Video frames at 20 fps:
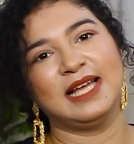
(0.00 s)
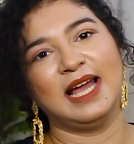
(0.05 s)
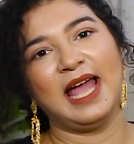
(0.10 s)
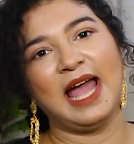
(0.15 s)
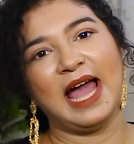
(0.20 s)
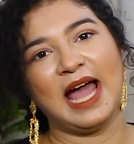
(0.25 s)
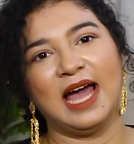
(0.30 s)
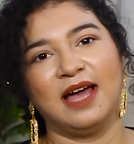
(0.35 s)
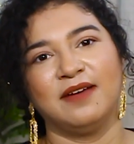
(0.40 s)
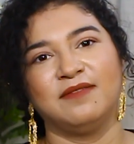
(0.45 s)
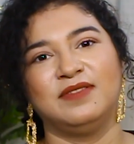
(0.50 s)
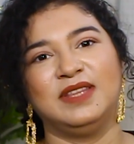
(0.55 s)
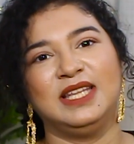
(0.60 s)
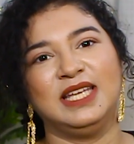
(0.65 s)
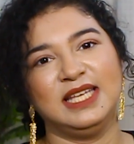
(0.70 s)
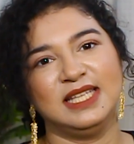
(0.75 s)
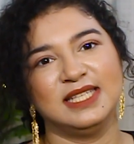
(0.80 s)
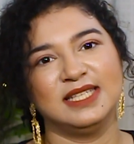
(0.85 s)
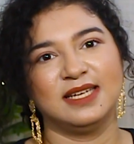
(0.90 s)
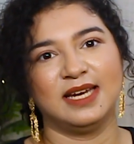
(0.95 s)
I have
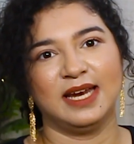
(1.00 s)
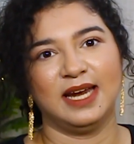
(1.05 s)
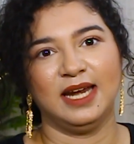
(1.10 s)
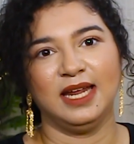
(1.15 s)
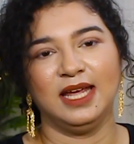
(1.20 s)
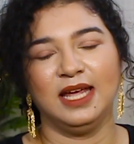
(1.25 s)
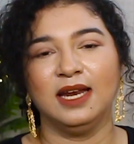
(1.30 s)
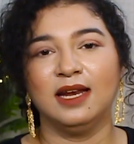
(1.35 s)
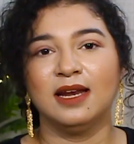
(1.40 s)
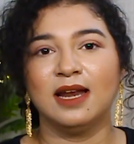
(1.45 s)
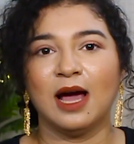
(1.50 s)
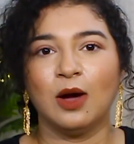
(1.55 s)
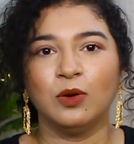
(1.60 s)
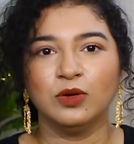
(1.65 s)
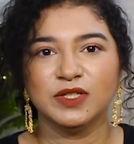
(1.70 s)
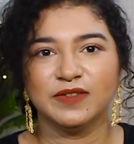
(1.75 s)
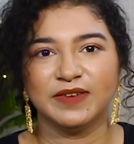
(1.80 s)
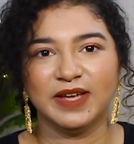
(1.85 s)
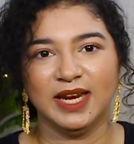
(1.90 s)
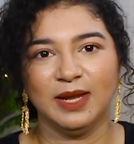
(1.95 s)
these ready, now
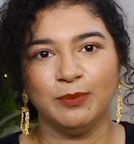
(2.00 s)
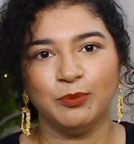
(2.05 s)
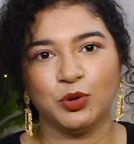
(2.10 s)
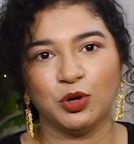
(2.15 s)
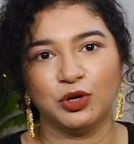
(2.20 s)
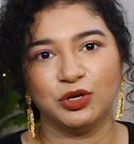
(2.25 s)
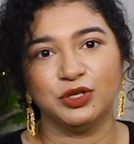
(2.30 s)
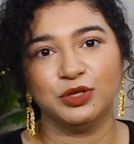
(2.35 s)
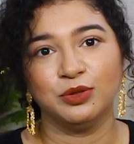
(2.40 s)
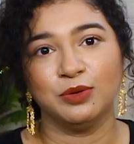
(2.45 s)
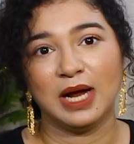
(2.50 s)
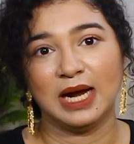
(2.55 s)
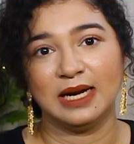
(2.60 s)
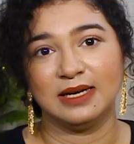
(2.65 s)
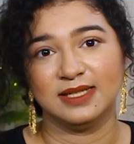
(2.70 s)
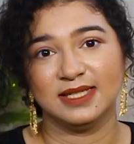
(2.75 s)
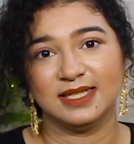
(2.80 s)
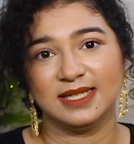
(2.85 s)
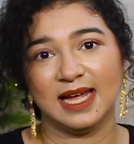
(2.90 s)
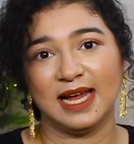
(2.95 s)
it's very important to
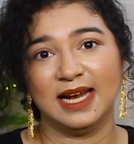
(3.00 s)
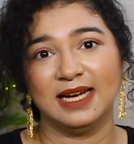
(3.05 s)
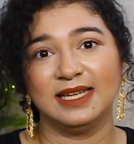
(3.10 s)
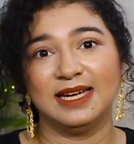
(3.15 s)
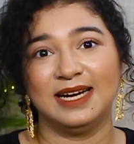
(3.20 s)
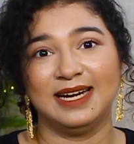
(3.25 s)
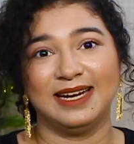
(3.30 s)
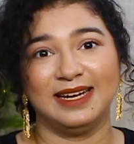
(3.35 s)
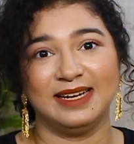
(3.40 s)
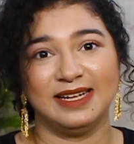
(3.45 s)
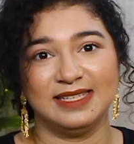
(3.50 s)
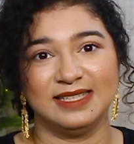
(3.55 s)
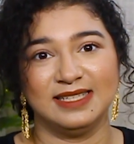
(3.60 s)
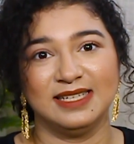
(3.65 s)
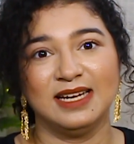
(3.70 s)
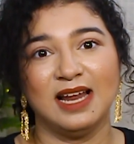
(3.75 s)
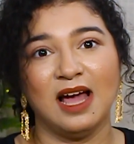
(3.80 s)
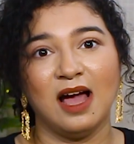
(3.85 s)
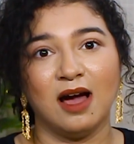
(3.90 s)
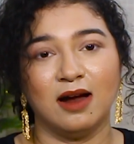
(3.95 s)
understand that
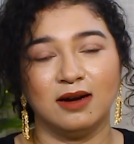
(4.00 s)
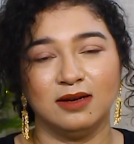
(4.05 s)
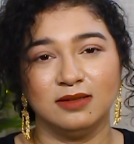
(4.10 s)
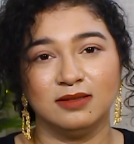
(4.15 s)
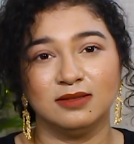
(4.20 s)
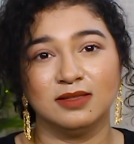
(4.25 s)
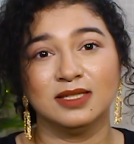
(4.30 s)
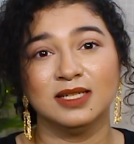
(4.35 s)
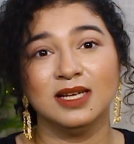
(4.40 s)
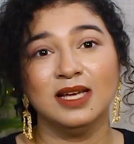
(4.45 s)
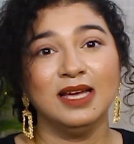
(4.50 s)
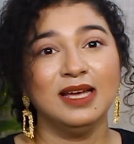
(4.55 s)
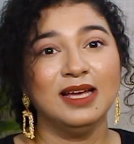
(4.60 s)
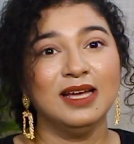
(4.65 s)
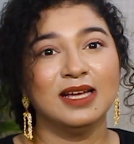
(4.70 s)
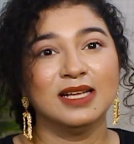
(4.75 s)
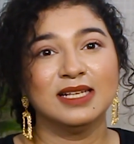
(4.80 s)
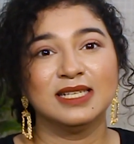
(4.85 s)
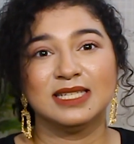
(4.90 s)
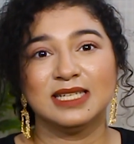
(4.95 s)
resin
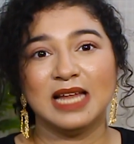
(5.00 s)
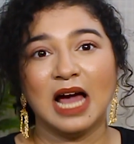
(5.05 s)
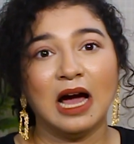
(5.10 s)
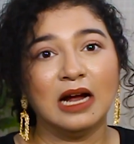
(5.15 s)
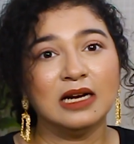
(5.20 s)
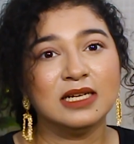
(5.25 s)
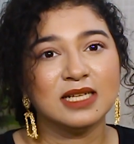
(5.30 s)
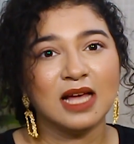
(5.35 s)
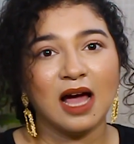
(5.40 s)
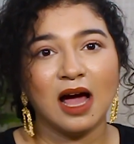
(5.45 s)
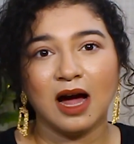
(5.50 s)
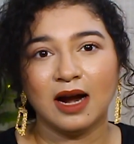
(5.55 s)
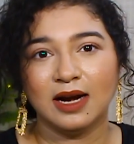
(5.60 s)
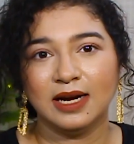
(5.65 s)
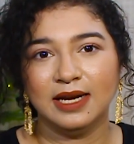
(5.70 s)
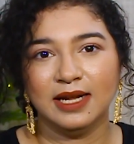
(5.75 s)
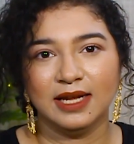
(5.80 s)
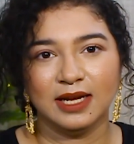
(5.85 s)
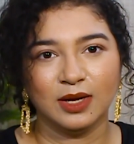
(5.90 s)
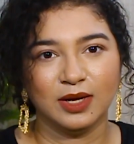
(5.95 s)
starts
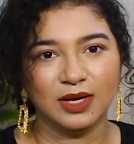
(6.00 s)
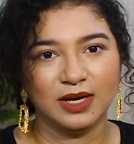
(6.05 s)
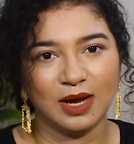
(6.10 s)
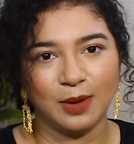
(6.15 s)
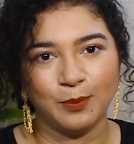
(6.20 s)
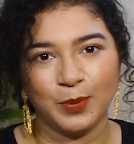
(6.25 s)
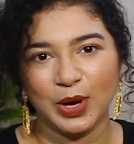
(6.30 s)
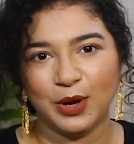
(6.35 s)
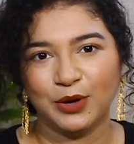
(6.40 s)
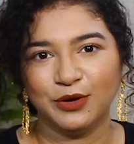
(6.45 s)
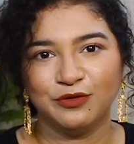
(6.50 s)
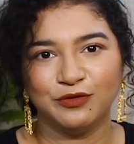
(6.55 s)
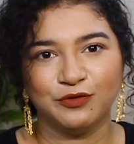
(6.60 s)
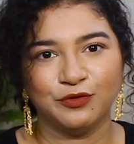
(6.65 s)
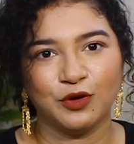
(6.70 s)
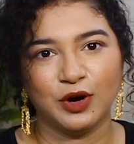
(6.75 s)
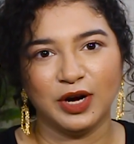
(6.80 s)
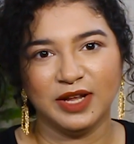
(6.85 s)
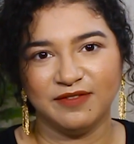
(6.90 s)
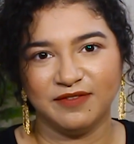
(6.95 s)
hardening in about
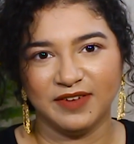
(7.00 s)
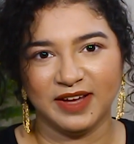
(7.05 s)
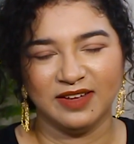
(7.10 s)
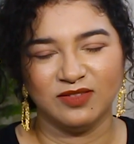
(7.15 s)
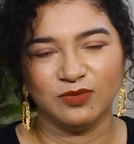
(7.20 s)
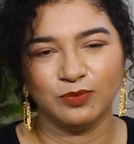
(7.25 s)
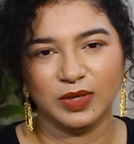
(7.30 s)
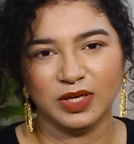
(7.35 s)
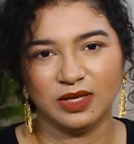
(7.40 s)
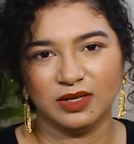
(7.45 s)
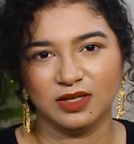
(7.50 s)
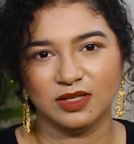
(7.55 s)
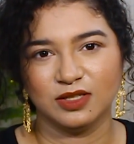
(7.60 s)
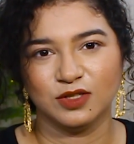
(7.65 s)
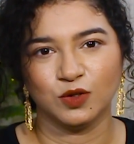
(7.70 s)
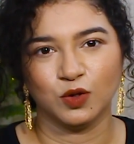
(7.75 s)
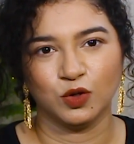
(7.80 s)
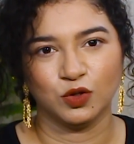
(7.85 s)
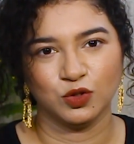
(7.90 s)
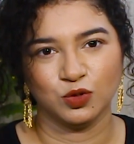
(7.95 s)
45
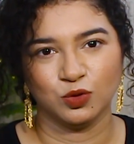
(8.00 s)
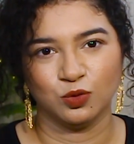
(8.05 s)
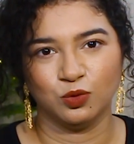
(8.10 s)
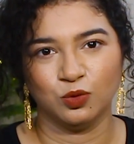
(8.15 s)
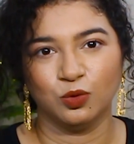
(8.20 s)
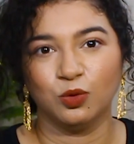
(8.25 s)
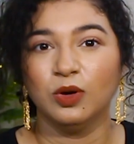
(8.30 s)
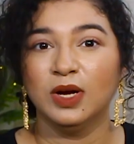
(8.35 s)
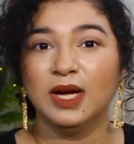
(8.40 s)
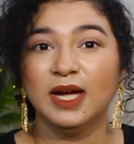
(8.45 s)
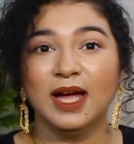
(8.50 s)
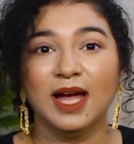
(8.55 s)
minutes or so.